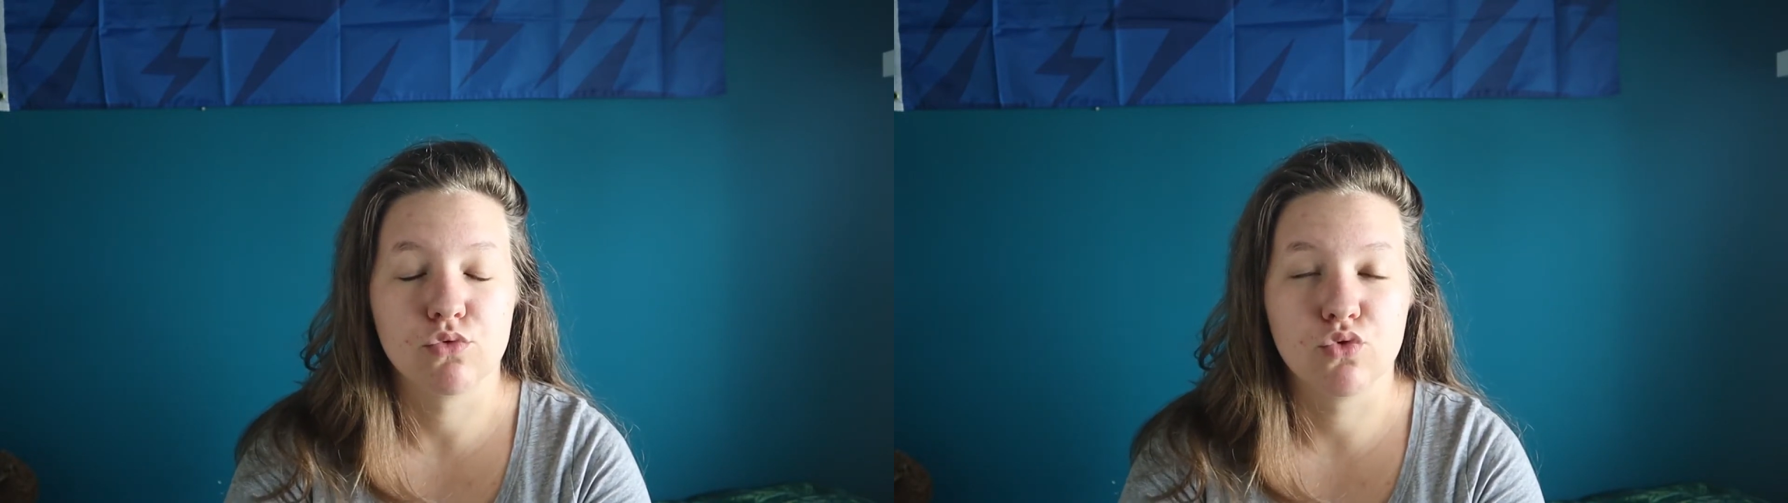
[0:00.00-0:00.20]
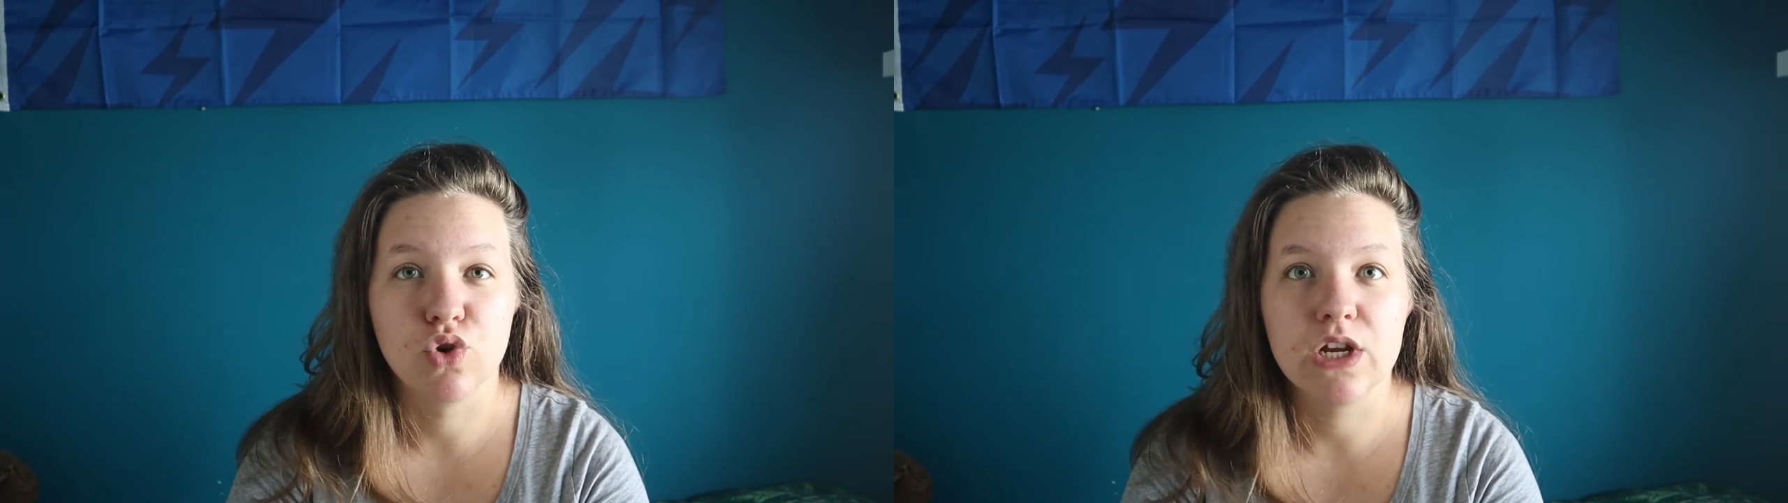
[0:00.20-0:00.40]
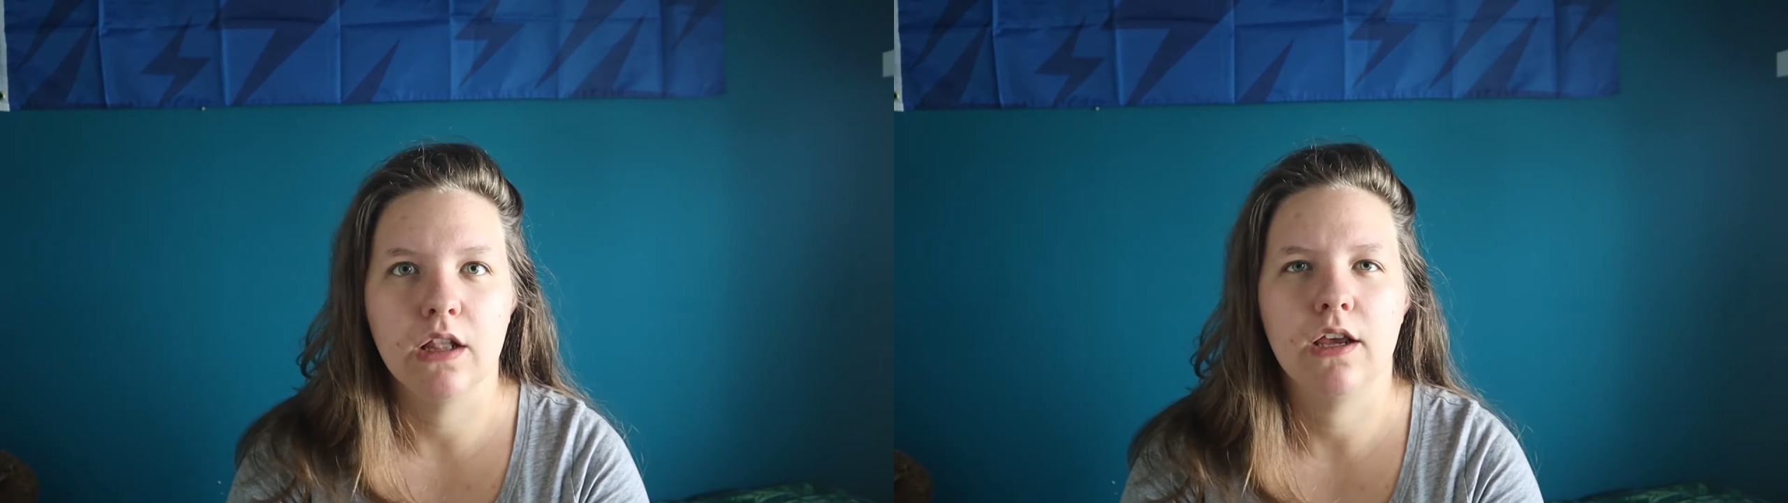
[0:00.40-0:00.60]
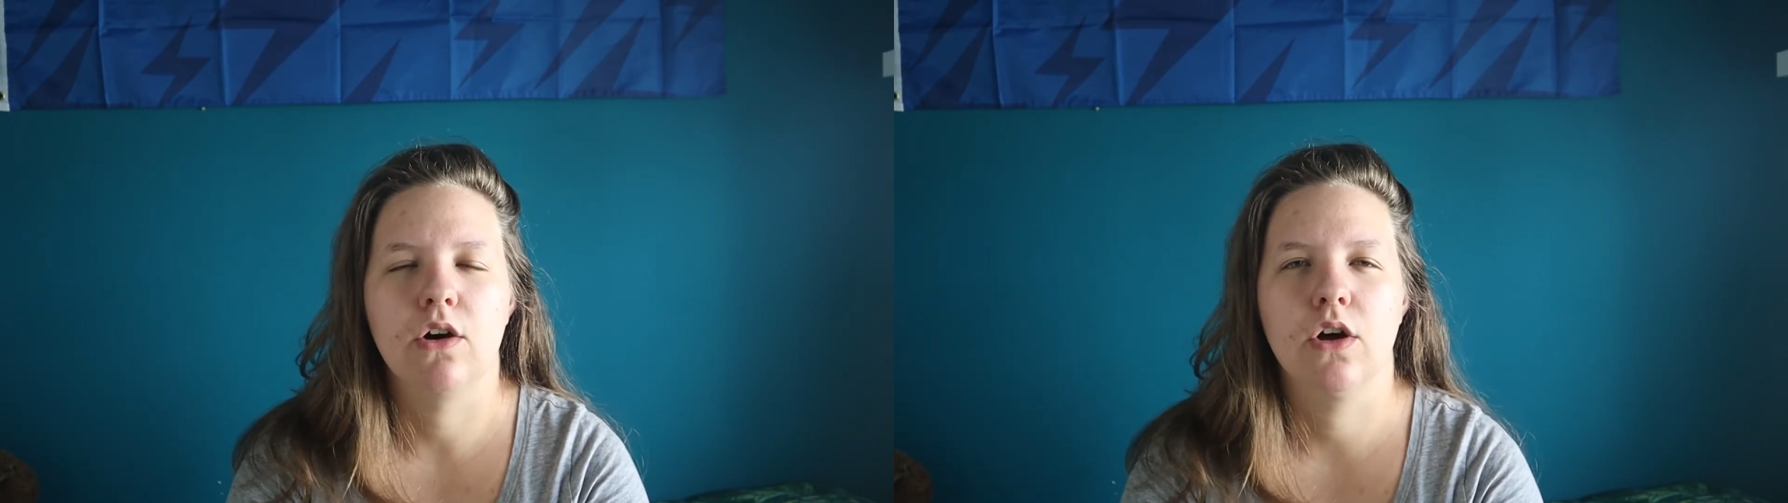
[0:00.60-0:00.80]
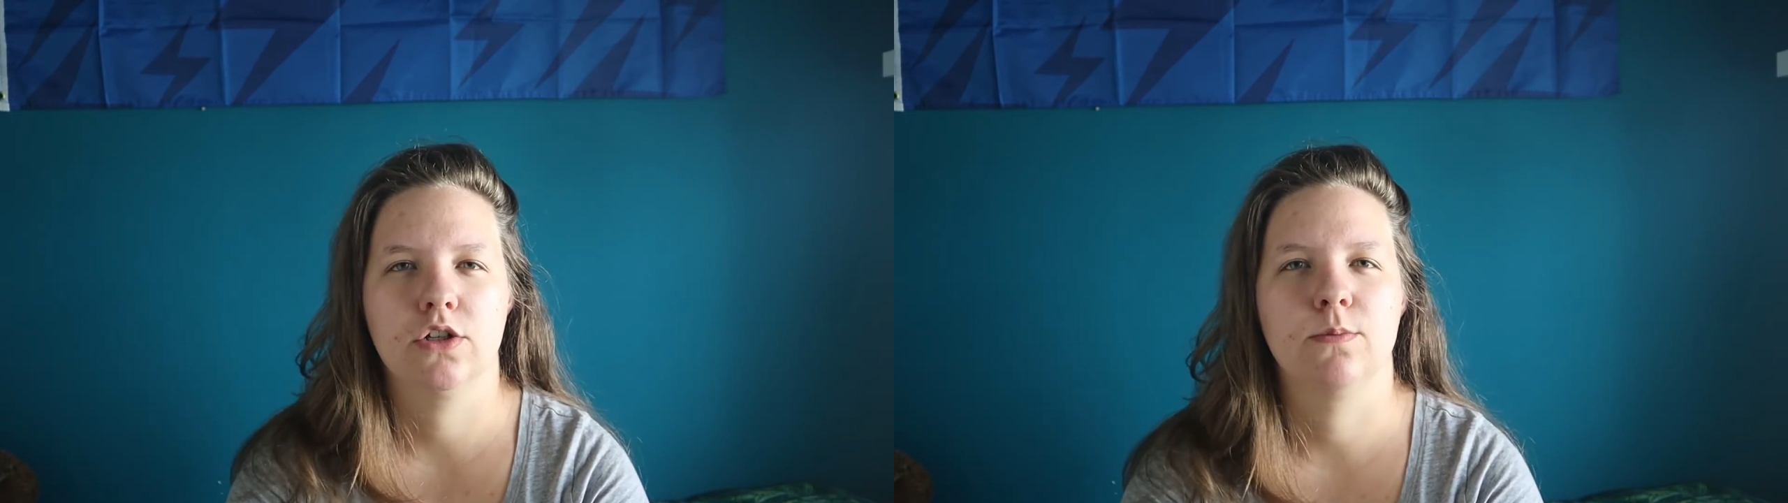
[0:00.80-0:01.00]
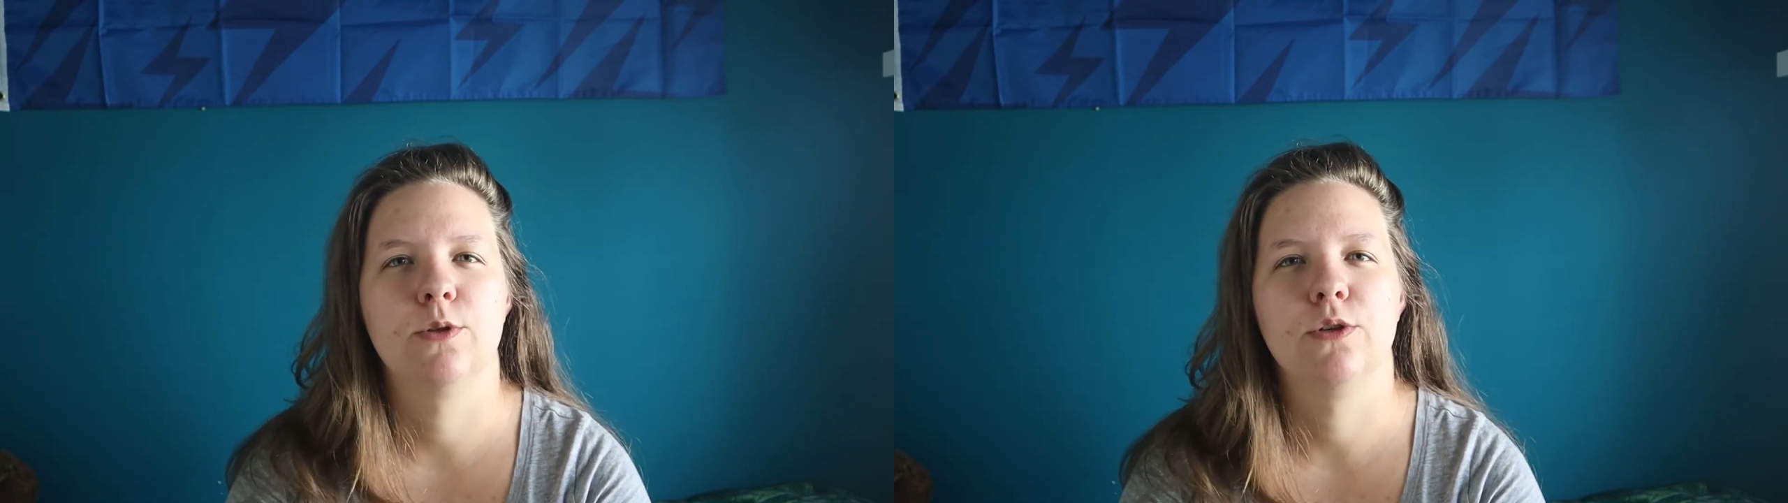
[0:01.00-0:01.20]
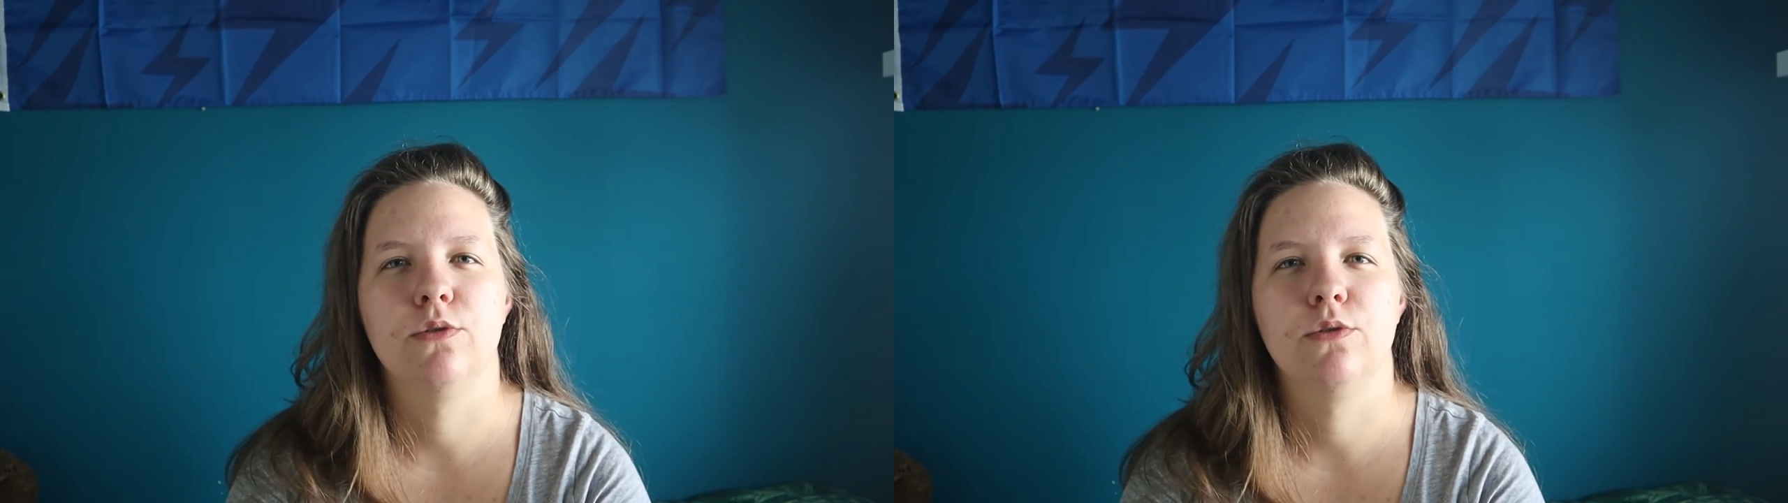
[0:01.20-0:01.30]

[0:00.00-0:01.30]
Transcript: really awesome to